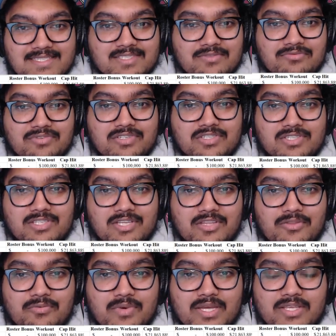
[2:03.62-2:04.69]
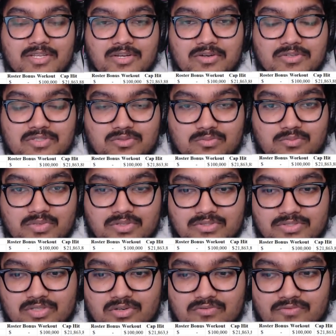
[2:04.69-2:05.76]
is officially underway. You know, the Super Bowl
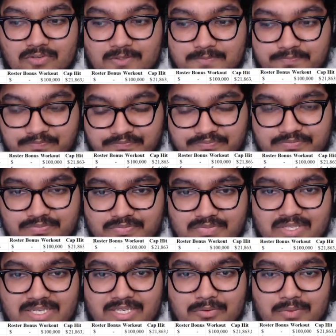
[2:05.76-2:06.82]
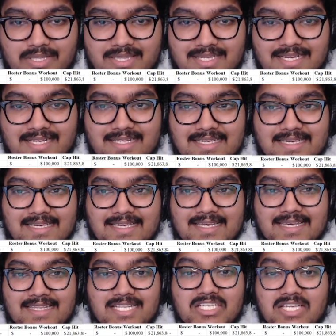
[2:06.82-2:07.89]
is over and whatnot,
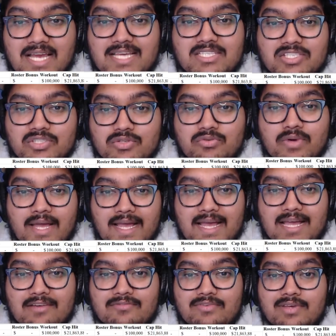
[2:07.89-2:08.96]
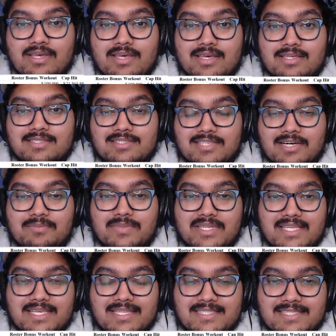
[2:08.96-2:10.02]
and the Giants do have some
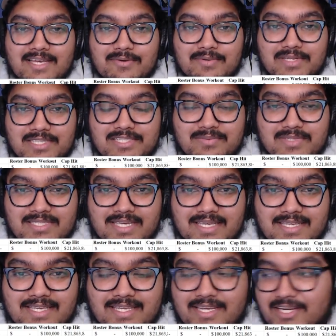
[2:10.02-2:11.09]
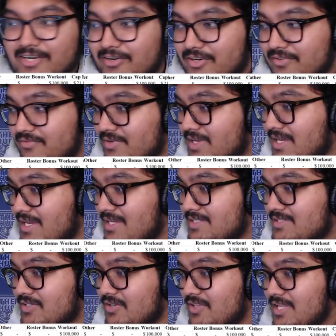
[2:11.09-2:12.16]
needs that we need to be taken care of.
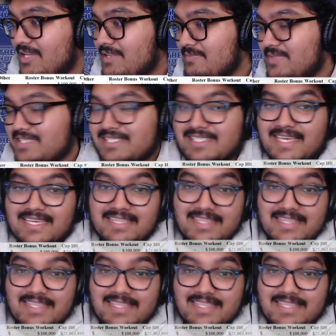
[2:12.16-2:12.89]
So let me say